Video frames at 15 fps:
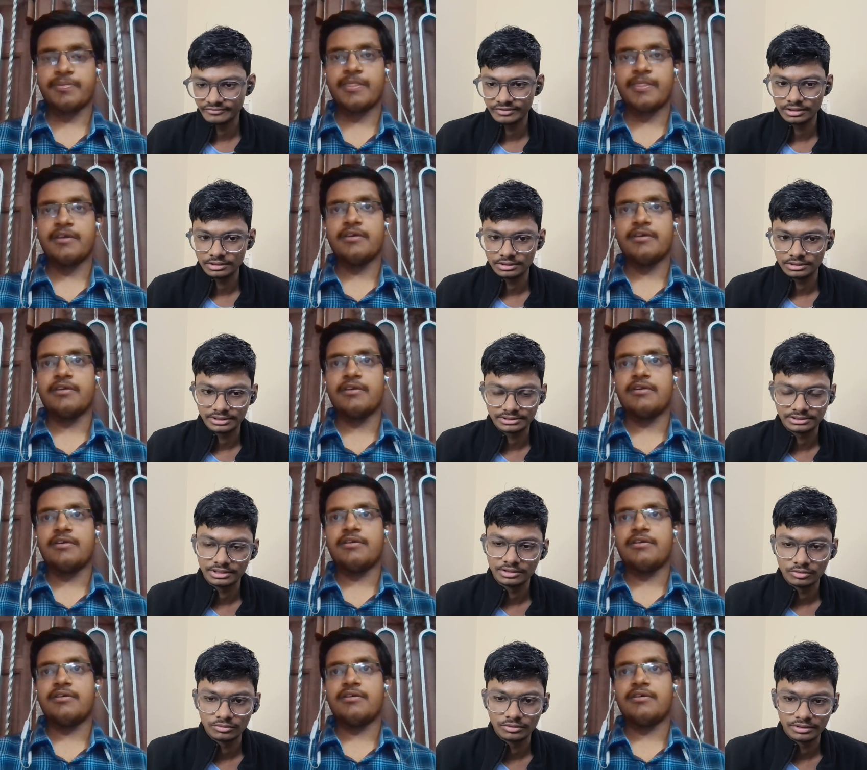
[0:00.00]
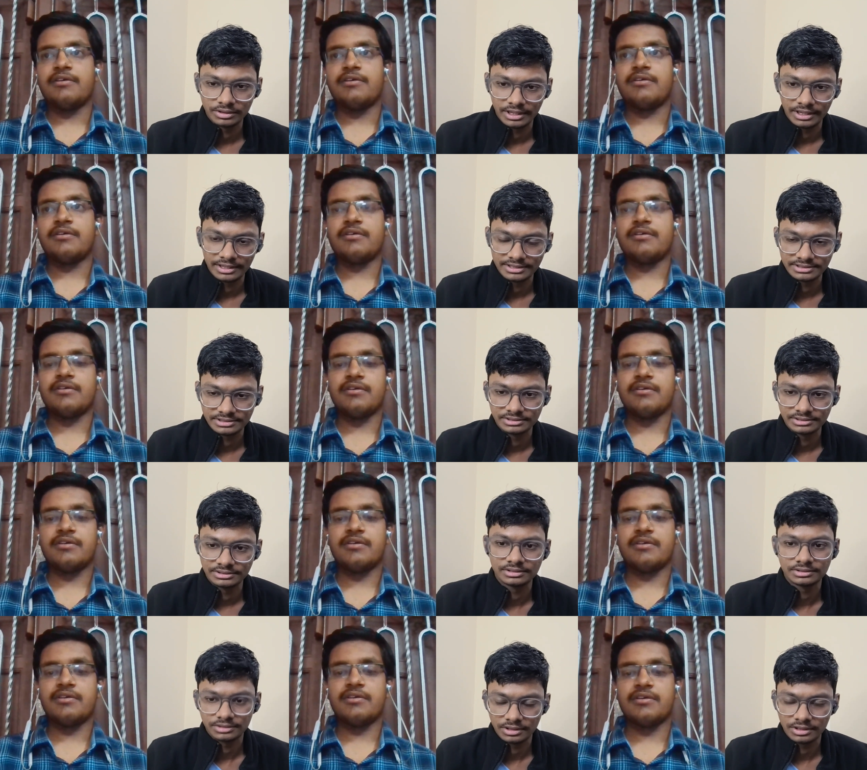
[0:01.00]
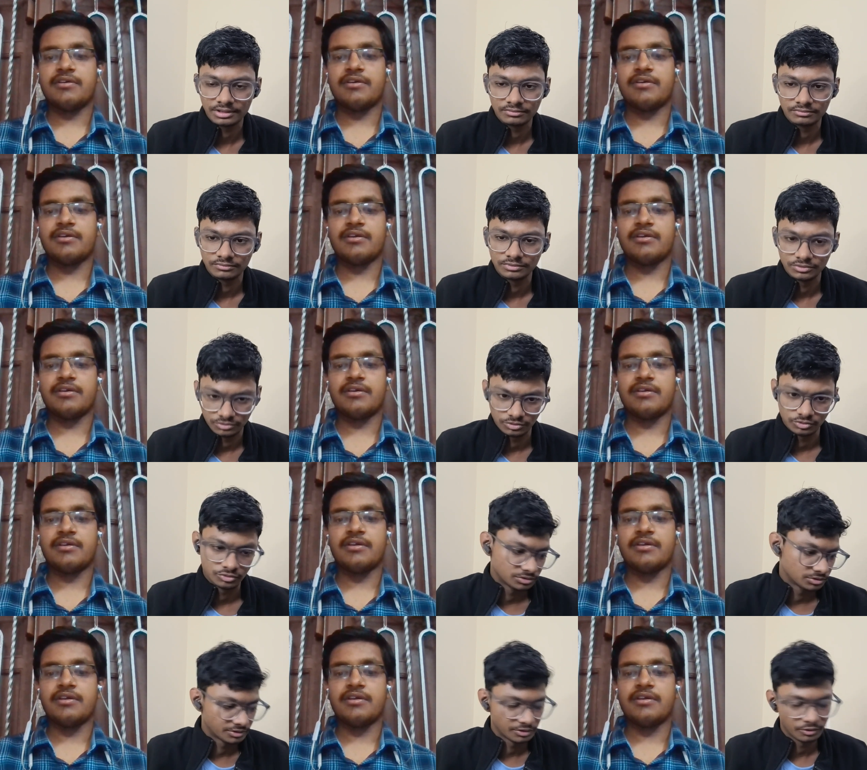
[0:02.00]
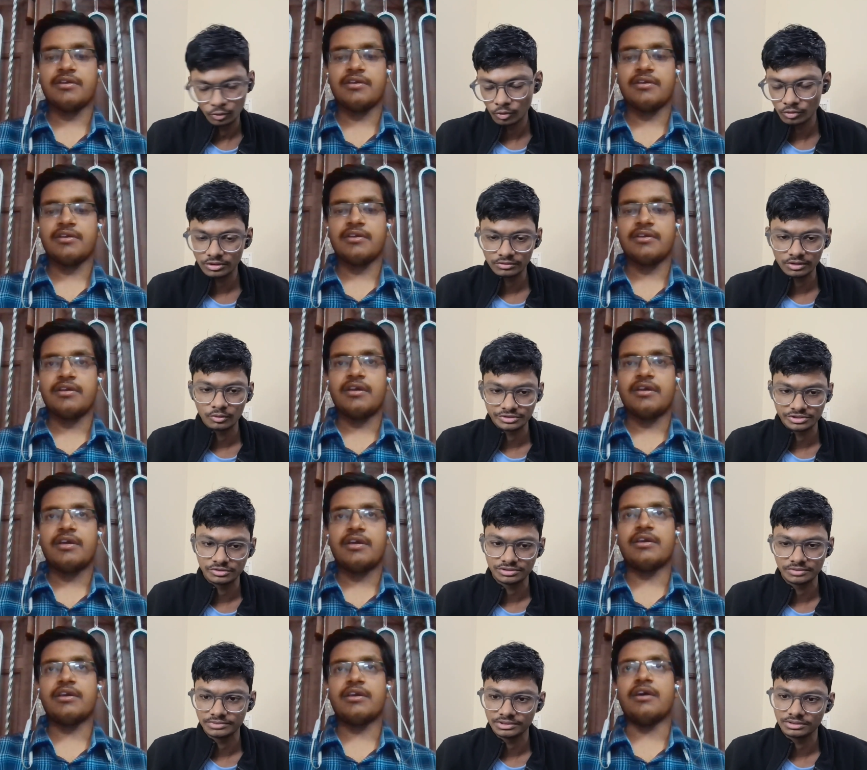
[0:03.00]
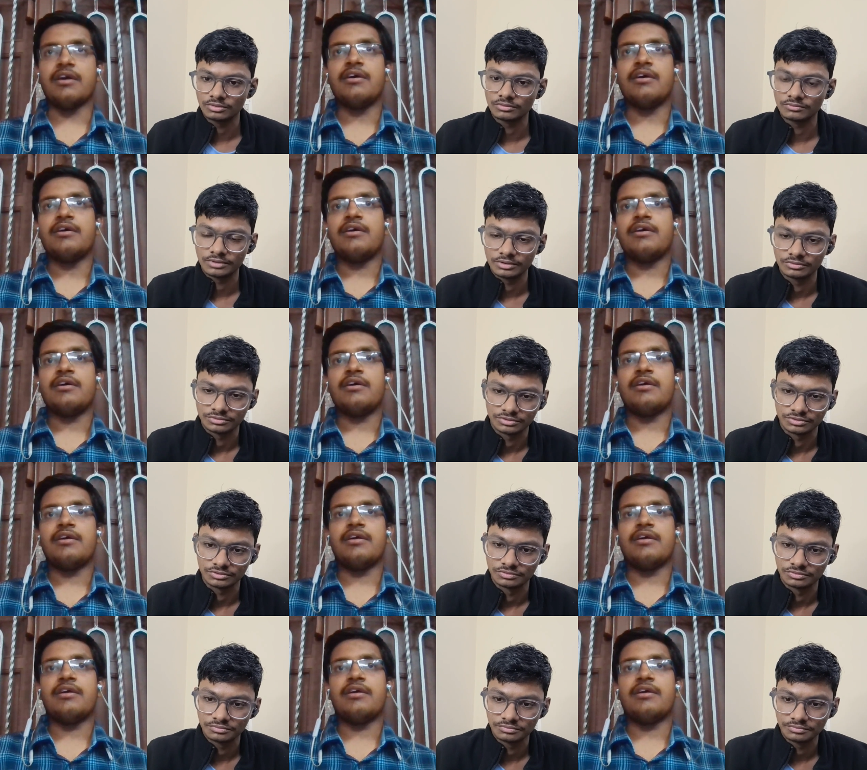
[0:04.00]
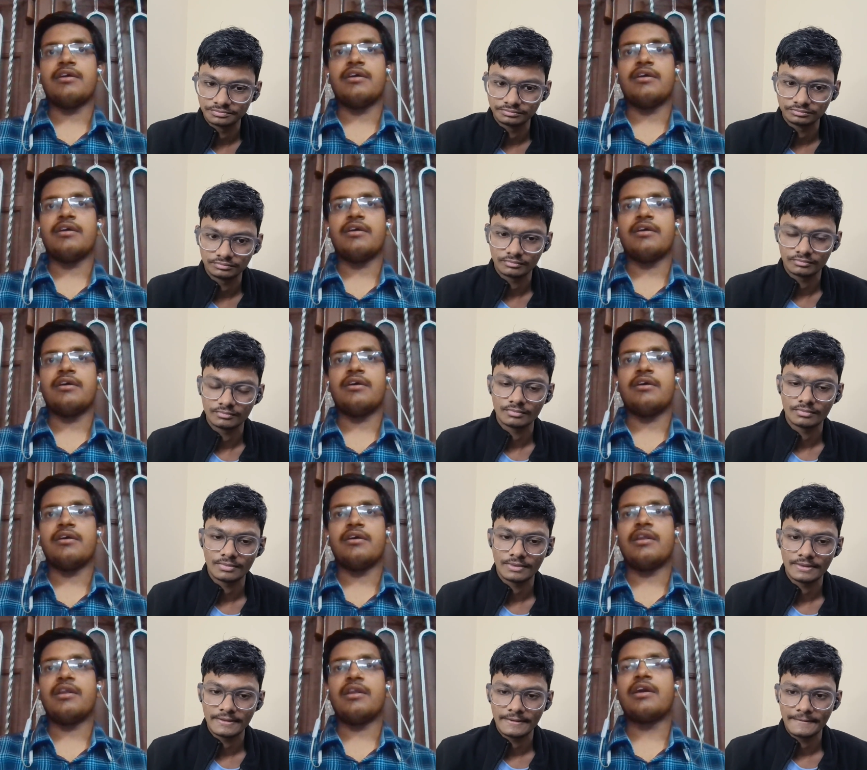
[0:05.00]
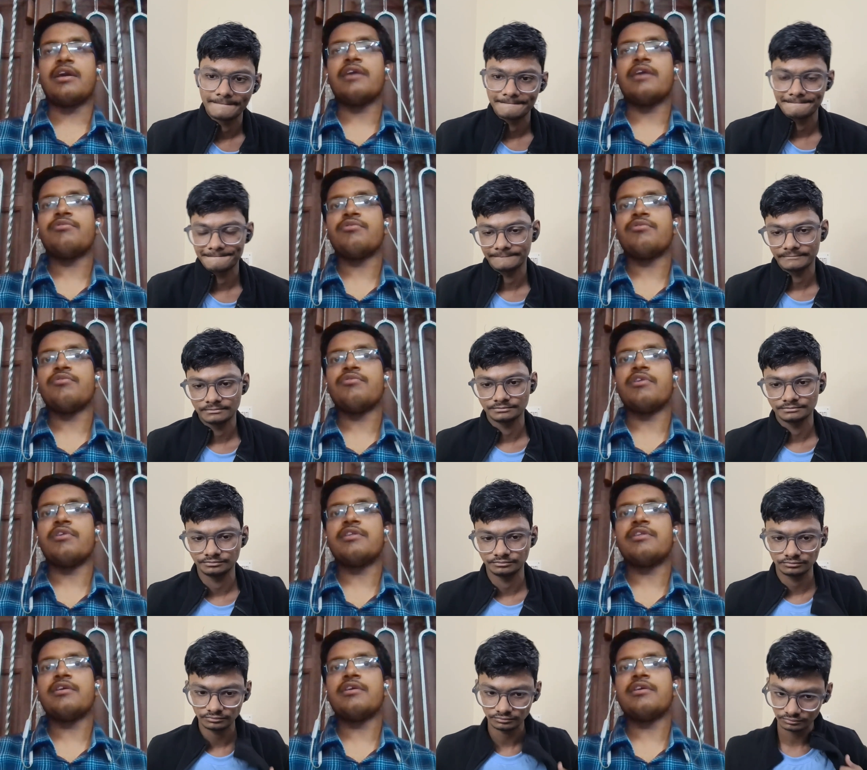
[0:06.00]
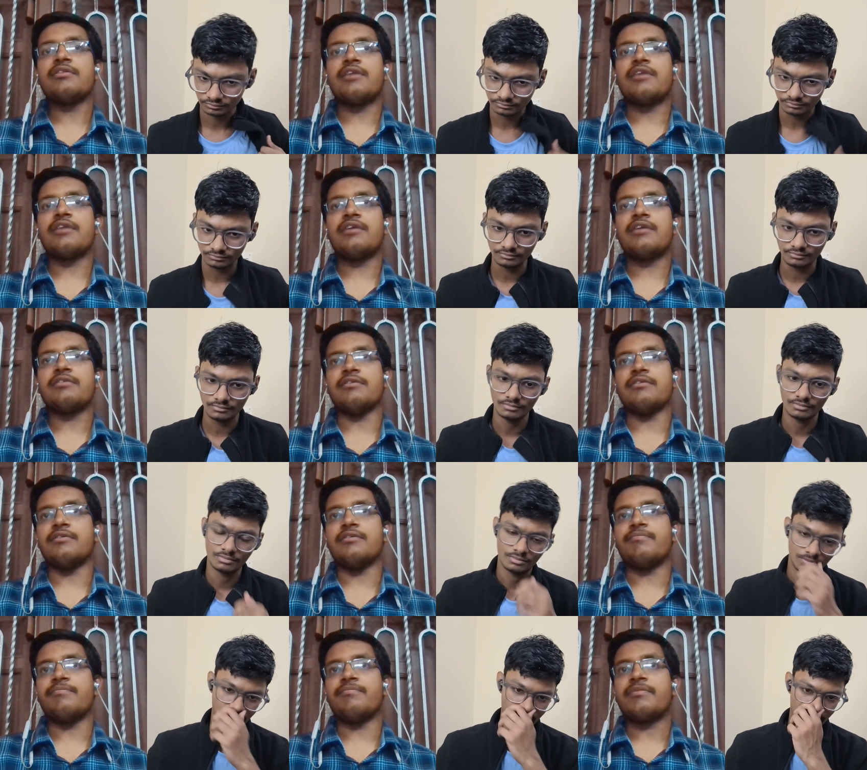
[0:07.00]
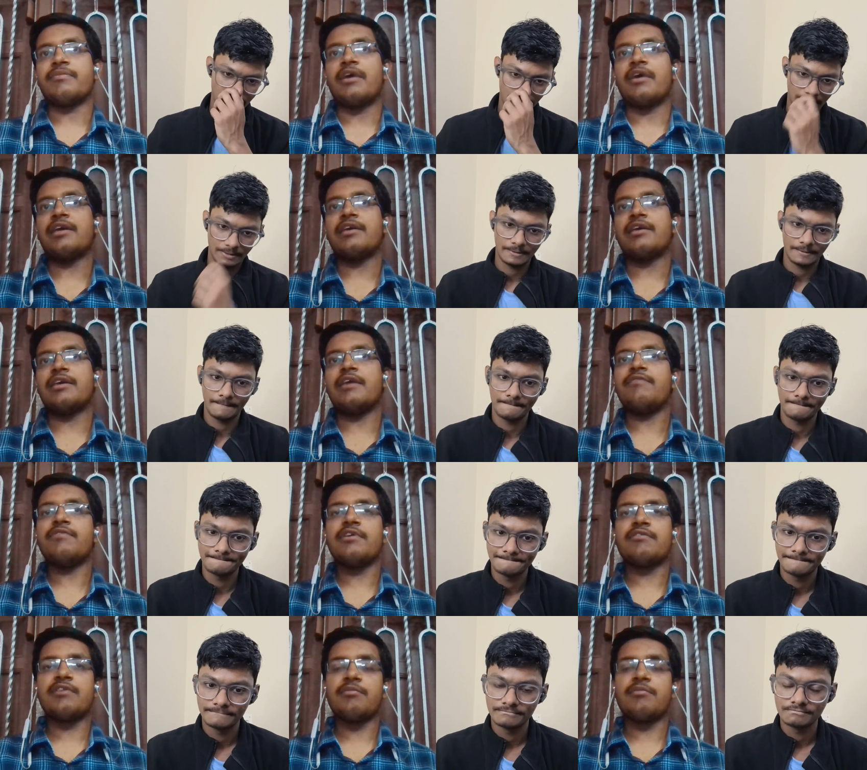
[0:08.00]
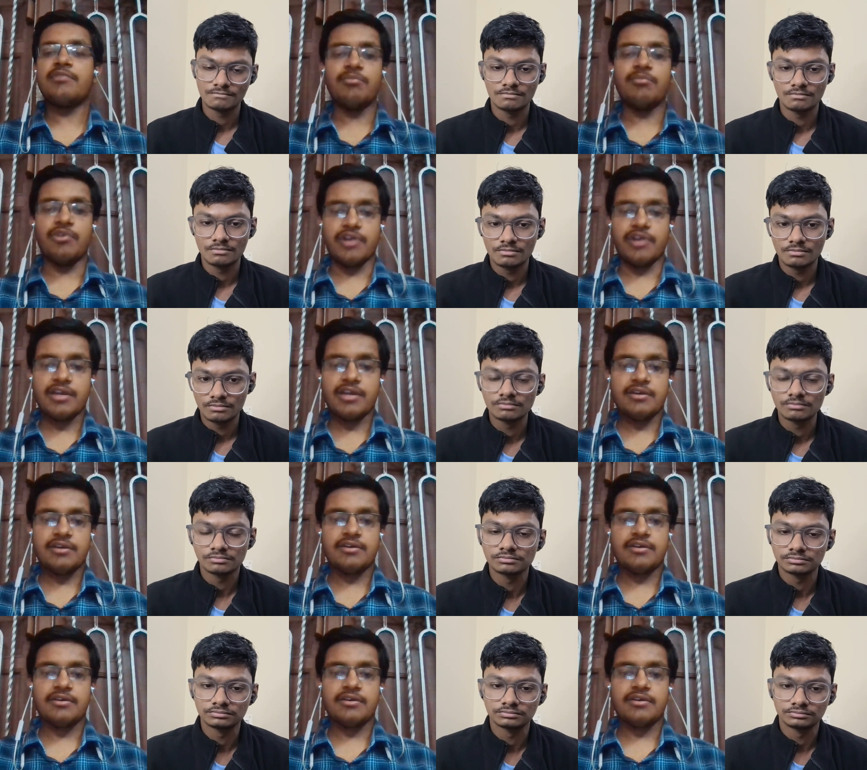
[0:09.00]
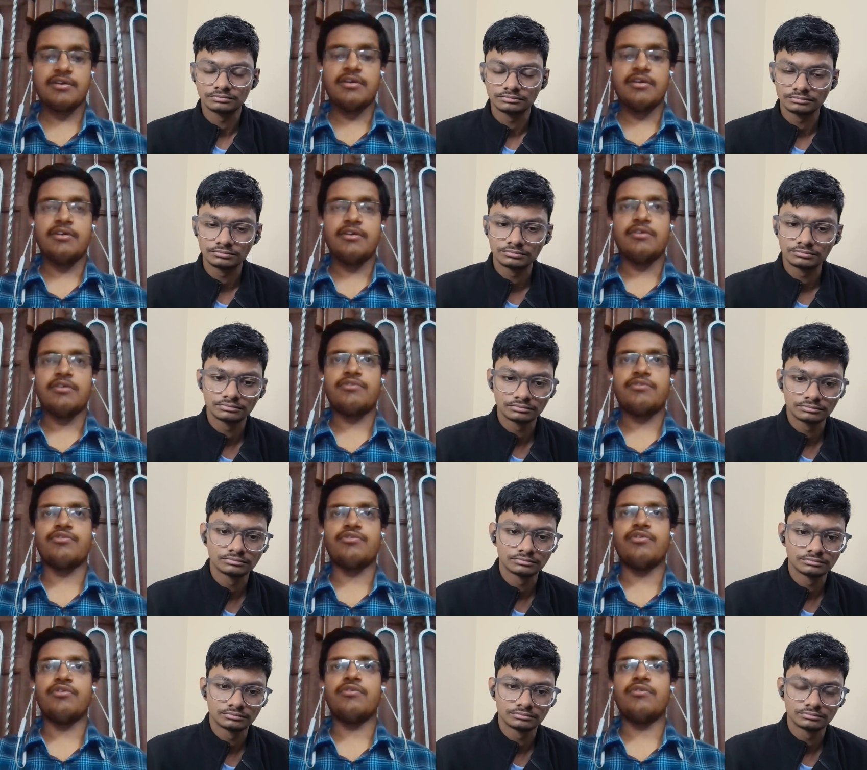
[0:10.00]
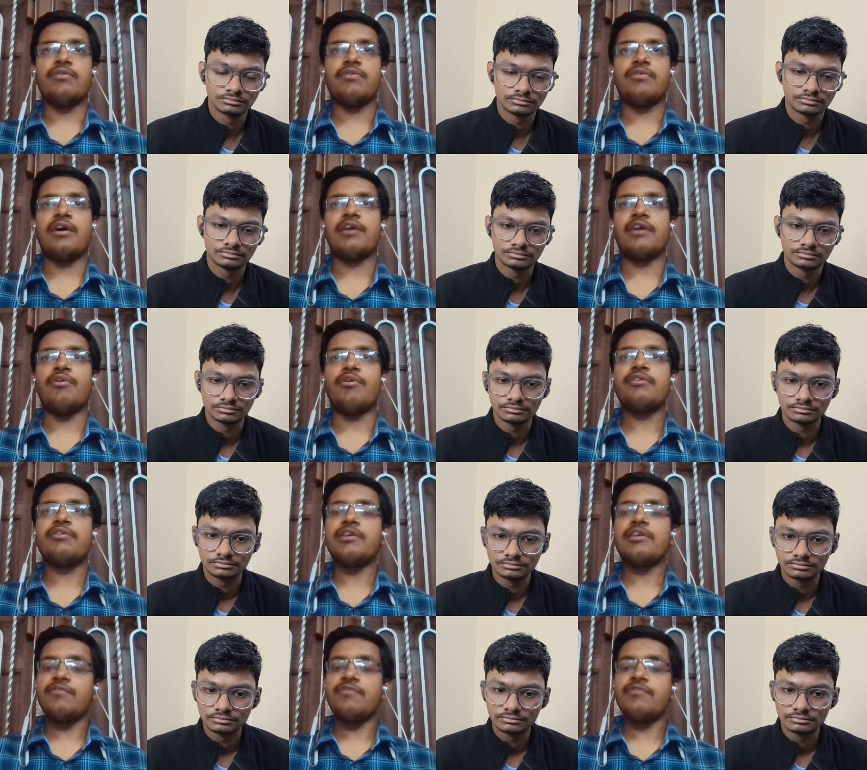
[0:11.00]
Speaker 1: the test, then you analyzed it, then again you wrote down the question or something, yeah. or what you used to do?
Speaker 2: Like I used to do one thing that uh, I gave the exam in the morning, so I got